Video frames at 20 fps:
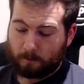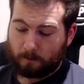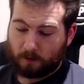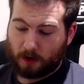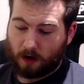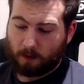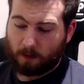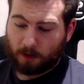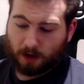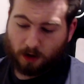
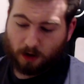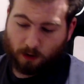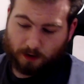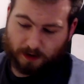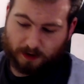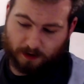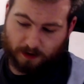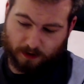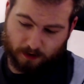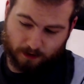Look, I'm going to go
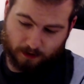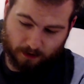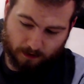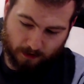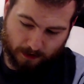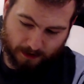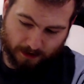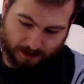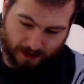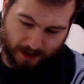into the
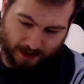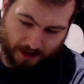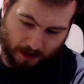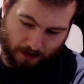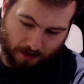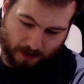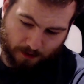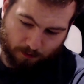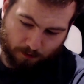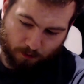saying
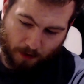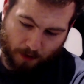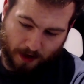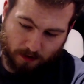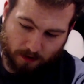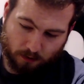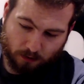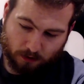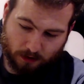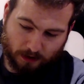that this
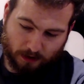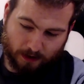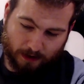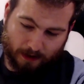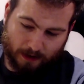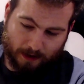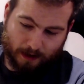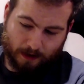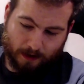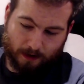pedal,
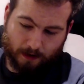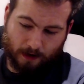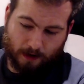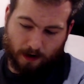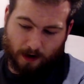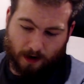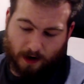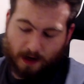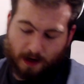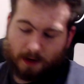
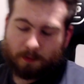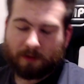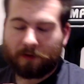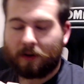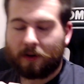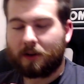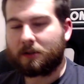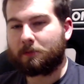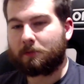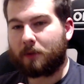I
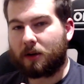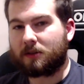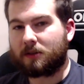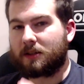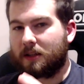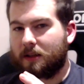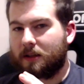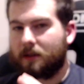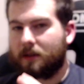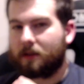prefer
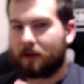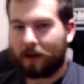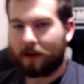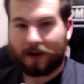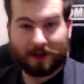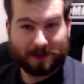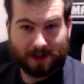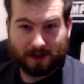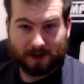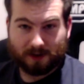personally, like I
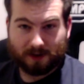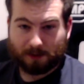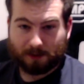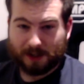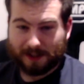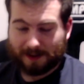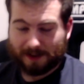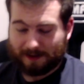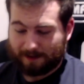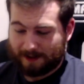said,
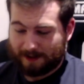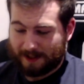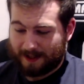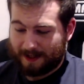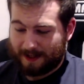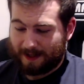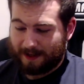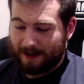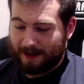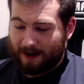
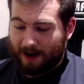subjectivity.